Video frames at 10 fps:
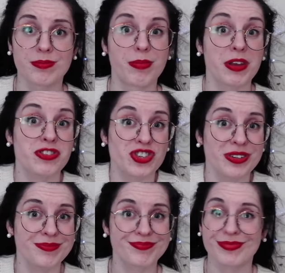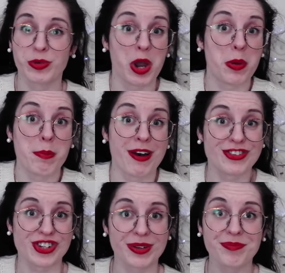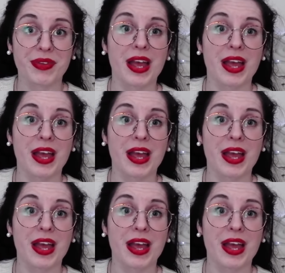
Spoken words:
We're going with Bustia.